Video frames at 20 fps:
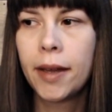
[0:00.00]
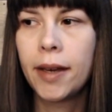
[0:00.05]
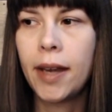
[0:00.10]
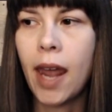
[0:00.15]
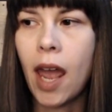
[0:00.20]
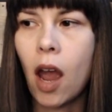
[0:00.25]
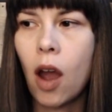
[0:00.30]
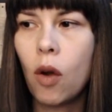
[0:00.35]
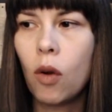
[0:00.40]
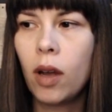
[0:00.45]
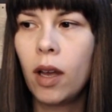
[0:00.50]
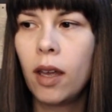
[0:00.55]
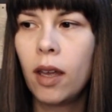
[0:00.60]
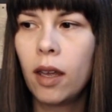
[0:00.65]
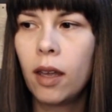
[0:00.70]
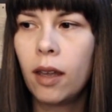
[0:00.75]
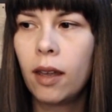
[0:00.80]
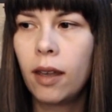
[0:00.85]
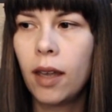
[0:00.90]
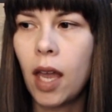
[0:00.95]
Now,
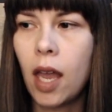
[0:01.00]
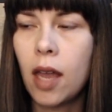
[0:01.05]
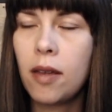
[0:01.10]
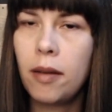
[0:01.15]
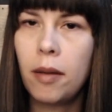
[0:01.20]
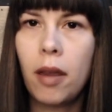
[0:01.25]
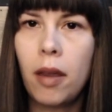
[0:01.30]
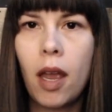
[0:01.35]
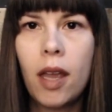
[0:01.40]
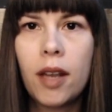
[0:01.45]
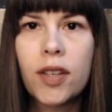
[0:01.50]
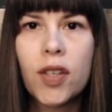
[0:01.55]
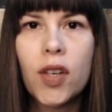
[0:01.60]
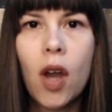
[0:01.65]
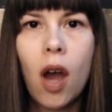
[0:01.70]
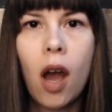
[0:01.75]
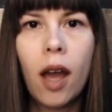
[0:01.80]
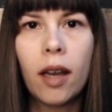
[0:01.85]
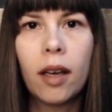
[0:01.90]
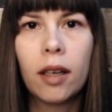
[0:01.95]
it's
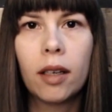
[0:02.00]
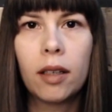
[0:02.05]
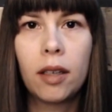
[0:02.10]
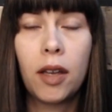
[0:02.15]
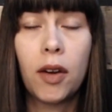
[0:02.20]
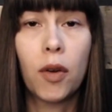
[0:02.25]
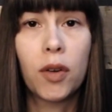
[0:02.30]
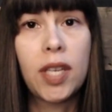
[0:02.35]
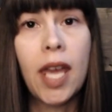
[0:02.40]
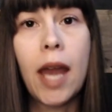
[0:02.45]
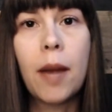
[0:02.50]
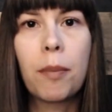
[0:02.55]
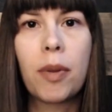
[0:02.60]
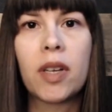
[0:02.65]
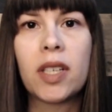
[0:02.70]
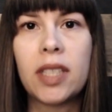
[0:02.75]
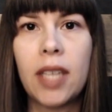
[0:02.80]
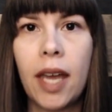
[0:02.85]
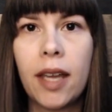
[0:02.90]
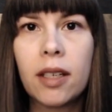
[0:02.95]
not, you know, ten
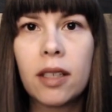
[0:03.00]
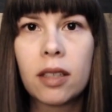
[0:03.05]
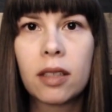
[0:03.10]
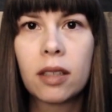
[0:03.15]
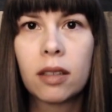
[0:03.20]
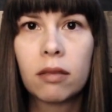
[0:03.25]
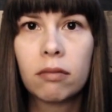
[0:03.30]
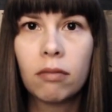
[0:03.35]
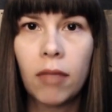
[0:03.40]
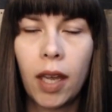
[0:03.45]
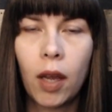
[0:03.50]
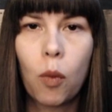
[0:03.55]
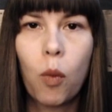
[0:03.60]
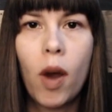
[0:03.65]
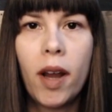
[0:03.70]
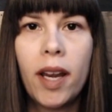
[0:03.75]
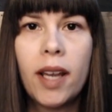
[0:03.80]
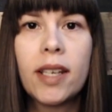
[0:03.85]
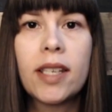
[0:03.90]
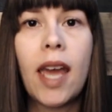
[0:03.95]
percent, like
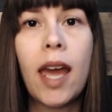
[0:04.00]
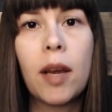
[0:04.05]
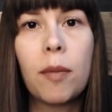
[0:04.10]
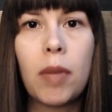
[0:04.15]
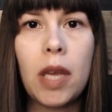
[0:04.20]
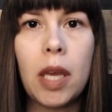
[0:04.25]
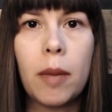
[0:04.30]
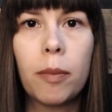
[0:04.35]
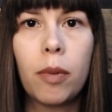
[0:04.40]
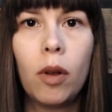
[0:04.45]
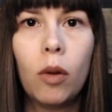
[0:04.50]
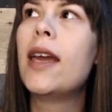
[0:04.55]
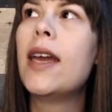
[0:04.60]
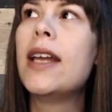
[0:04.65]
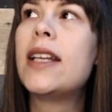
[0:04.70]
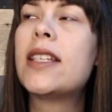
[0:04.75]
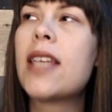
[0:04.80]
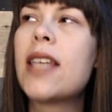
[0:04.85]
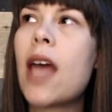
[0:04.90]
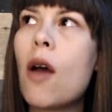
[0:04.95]
one in ten people.
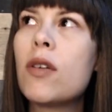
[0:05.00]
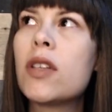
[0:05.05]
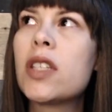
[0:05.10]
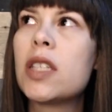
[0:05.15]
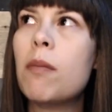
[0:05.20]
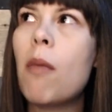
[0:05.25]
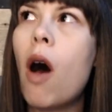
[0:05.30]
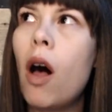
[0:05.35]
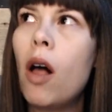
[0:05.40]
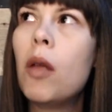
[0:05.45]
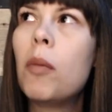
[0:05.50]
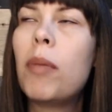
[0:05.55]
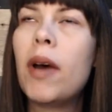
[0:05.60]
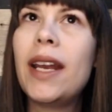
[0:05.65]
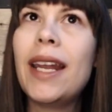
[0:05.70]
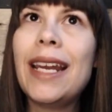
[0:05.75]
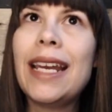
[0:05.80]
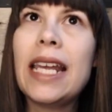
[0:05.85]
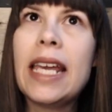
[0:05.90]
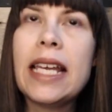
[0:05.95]
It sounds small,
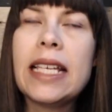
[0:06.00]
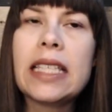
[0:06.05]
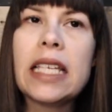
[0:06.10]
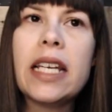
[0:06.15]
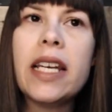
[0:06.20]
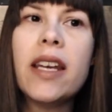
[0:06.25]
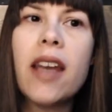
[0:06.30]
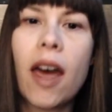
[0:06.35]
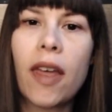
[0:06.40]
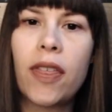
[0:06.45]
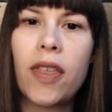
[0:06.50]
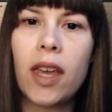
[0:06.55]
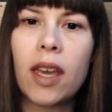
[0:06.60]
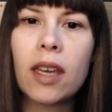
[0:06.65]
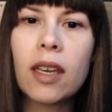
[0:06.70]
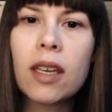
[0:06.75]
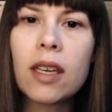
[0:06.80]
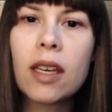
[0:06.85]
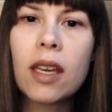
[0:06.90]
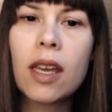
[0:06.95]
but it isn't
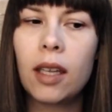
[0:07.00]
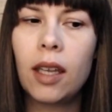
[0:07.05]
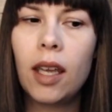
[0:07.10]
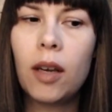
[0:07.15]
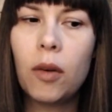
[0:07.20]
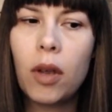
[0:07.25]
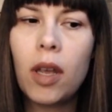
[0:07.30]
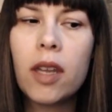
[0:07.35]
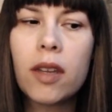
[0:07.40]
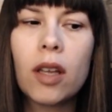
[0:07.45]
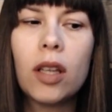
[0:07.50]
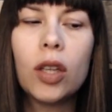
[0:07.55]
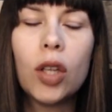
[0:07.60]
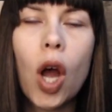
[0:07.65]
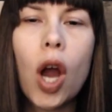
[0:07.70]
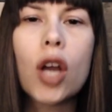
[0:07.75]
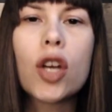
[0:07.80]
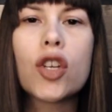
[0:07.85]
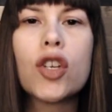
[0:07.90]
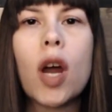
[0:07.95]
nothing. It is a
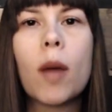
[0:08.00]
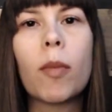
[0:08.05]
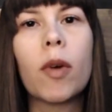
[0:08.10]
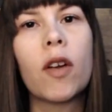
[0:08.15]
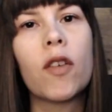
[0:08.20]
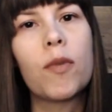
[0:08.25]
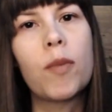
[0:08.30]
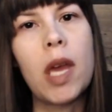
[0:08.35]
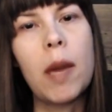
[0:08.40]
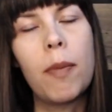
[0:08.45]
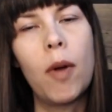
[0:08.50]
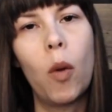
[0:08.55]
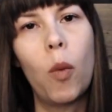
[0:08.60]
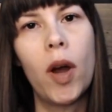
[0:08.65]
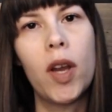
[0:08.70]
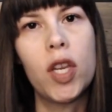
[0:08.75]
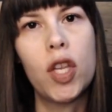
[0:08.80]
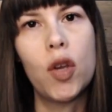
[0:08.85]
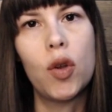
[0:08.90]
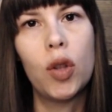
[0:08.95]
large number of people
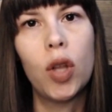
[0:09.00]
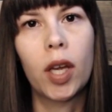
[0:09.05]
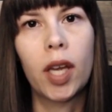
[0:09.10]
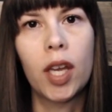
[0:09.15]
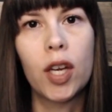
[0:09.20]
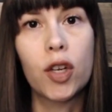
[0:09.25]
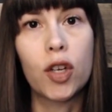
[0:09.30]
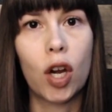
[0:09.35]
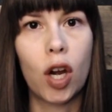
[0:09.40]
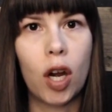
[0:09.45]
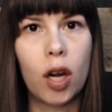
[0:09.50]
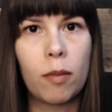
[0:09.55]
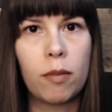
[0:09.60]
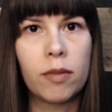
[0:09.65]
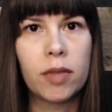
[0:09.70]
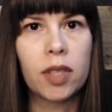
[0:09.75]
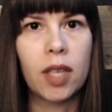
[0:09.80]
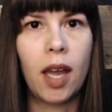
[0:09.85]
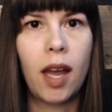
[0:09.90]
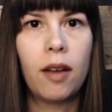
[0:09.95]
when you look in
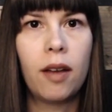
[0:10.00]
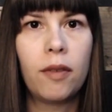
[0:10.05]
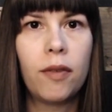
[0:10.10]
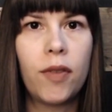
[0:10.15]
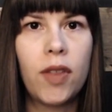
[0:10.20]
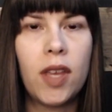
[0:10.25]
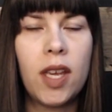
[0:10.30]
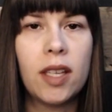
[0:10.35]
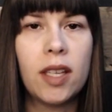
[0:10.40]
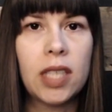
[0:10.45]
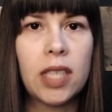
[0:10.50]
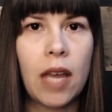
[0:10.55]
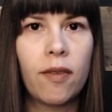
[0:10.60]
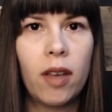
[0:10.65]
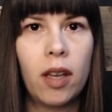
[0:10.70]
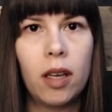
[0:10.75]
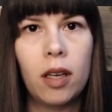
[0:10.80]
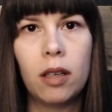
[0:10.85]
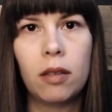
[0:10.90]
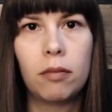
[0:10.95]
terms of the
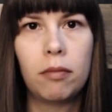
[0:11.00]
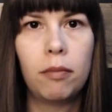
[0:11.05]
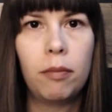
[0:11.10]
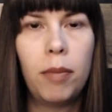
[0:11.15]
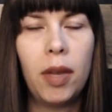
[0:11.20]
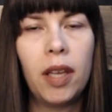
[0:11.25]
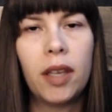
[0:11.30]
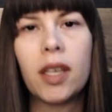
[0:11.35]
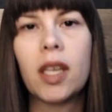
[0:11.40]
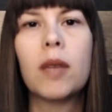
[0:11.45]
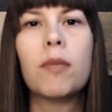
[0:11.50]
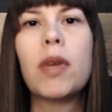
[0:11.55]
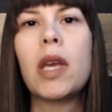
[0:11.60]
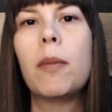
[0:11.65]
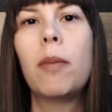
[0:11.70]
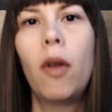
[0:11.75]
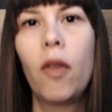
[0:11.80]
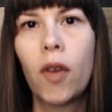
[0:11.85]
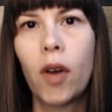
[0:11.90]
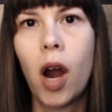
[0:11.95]
seven billion
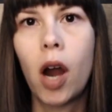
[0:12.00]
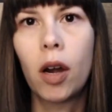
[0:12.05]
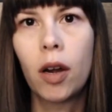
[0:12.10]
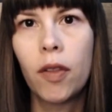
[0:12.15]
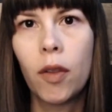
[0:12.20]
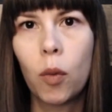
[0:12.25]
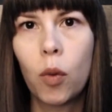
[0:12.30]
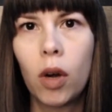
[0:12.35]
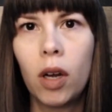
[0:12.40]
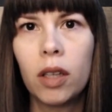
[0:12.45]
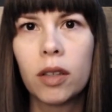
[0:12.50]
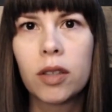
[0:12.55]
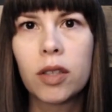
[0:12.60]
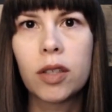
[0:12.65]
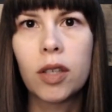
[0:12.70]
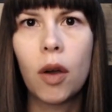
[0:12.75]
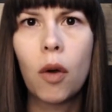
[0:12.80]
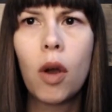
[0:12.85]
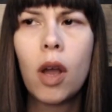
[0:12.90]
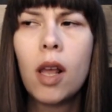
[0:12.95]
people there are in the world.
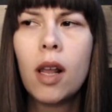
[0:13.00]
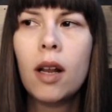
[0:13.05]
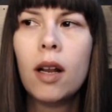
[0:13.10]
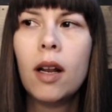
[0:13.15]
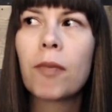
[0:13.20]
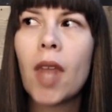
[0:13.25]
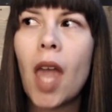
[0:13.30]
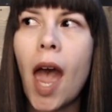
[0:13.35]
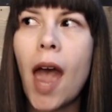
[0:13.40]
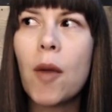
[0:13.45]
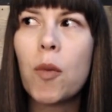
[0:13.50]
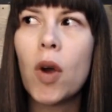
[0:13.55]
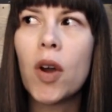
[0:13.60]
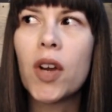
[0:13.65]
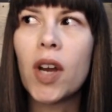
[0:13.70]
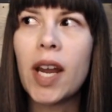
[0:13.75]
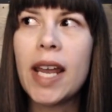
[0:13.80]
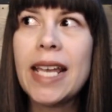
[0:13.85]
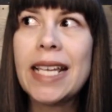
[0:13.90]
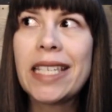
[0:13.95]
So I
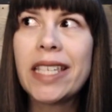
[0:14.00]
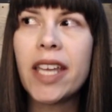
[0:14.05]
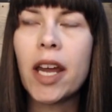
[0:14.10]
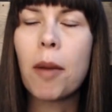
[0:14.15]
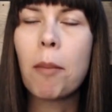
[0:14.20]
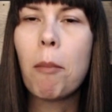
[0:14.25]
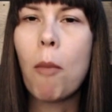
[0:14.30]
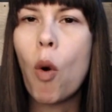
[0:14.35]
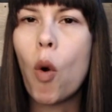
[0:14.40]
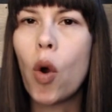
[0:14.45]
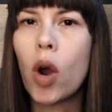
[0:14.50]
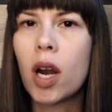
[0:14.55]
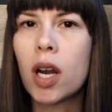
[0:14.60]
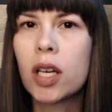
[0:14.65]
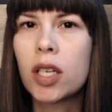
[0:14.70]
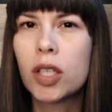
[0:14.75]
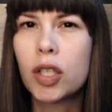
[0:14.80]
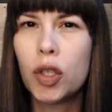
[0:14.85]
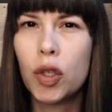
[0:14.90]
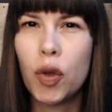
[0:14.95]
wonder, is there
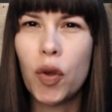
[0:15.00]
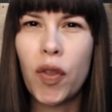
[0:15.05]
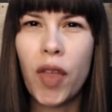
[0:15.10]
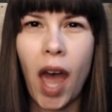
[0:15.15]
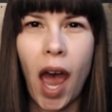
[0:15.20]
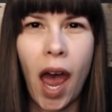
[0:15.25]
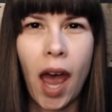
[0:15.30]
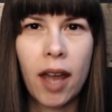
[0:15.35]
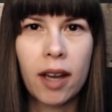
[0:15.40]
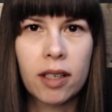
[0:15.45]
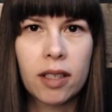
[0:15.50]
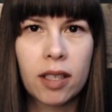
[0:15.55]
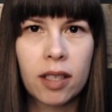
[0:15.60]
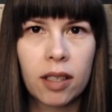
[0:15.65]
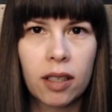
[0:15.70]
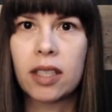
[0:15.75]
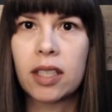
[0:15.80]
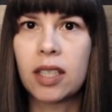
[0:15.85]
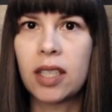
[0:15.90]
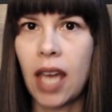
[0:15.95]
more to
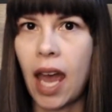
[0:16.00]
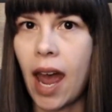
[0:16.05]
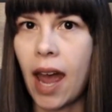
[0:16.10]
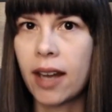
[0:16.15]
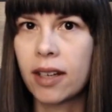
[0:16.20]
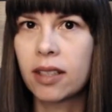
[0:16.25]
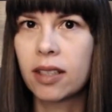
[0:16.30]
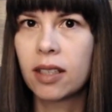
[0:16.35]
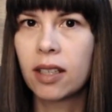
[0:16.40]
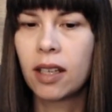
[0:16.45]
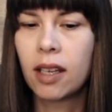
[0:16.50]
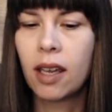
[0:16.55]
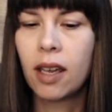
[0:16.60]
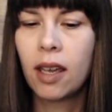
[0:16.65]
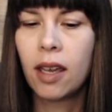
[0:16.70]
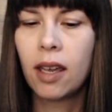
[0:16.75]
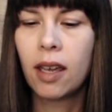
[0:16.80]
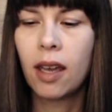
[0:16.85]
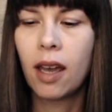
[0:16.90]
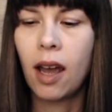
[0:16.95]
that stat?
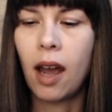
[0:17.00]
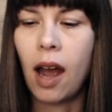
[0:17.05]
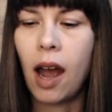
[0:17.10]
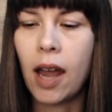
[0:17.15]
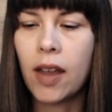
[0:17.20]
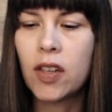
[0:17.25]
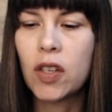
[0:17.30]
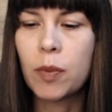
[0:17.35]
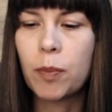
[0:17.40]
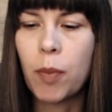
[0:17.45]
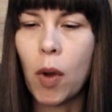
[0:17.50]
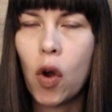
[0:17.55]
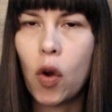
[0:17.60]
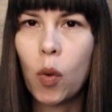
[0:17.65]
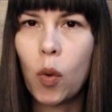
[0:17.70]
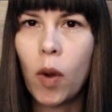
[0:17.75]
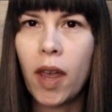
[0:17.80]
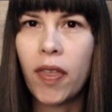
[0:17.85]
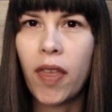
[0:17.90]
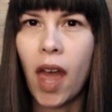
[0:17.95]
I
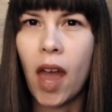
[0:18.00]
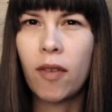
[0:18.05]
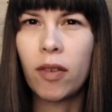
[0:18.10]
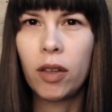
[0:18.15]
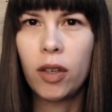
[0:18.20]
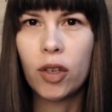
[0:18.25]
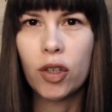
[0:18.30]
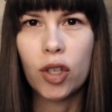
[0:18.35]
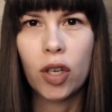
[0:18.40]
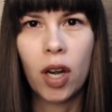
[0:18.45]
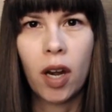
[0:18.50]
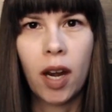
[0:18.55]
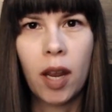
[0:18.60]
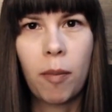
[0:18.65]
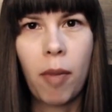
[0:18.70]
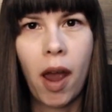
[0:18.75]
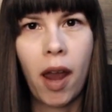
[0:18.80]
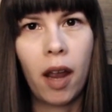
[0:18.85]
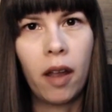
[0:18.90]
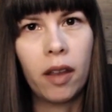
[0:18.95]
spoke with
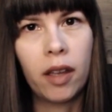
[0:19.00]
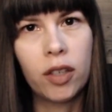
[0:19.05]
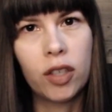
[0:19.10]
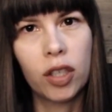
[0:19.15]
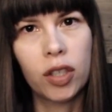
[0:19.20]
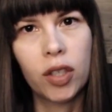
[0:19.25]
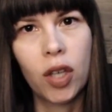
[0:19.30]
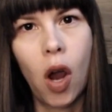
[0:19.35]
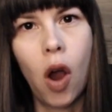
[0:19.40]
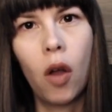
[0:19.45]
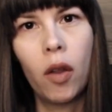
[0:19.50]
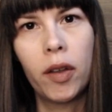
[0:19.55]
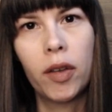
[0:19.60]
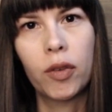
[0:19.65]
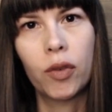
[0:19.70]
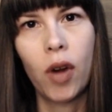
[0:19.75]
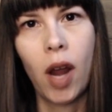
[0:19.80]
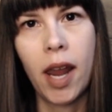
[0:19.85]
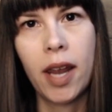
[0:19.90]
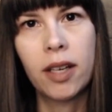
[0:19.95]
evolutionary biologist
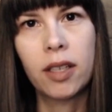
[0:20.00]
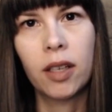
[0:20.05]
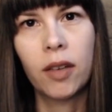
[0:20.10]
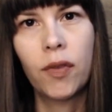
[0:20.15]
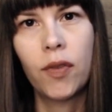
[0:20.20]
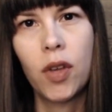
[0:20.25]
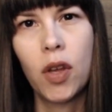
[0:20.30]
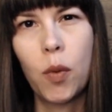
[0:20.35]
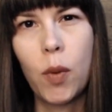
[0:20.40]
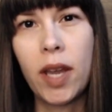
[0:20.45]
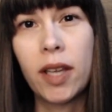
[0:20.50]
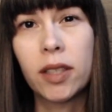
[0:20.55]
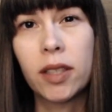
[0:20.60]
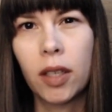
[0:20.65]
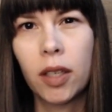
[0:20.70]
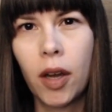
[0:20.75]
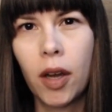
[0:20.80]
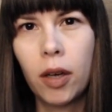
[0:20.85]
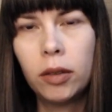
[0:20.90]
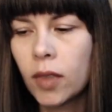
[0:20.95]
Colin Wright a few
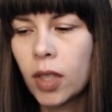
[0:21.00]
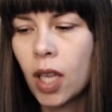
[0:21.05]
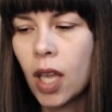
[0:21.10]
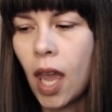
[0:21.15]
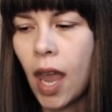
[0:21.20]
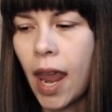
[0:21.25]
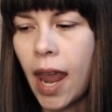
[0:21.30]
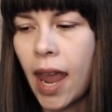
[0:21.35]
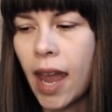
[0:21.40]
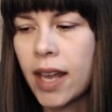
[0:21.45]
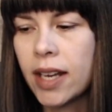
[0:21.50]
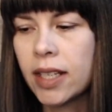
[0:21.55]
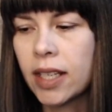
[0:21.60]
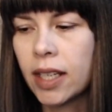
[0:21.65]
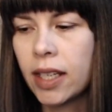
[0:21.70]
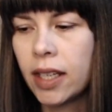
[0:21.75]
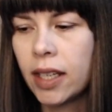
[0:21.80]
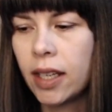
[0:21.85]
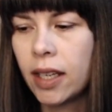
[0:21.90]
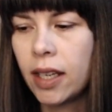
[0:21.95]
weeks ago,
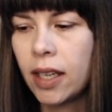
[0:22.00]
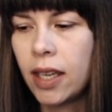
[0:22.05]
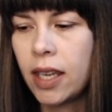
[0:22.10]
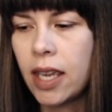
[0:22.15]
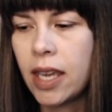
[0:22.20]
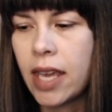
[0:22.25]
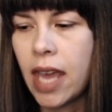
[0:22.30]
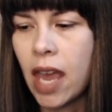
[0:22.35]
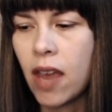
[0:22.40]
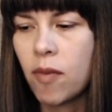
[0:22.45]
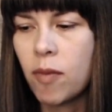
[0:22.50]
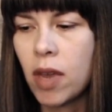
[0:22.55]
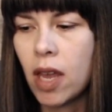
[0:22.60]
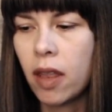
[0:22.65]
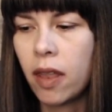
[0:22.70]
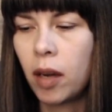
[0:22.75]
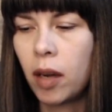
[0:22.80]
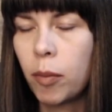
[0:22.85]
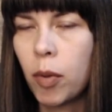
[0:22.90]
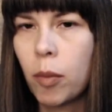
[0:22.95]
and he gave me
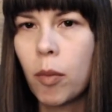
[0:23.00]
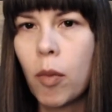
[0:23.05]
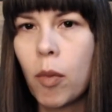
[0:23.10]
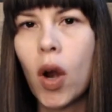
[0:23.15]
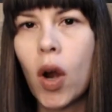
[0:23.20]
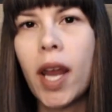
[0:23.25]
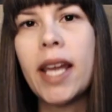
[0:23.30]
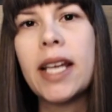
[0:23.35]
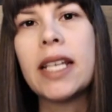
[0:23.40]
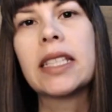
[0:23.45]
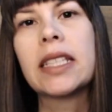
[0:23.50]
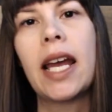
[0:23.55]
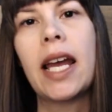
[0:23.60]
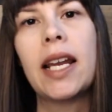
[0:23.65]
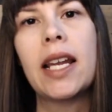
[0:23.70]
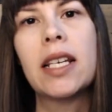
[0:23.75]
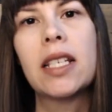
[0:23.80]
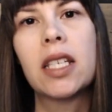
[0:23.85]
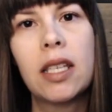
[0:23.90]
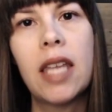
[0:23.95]
a little bit more
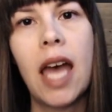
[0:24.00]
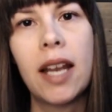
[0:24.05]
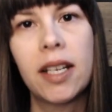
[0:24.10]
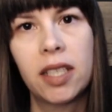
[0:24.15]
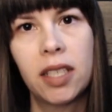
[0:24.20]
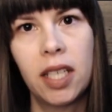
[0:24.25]
insight into that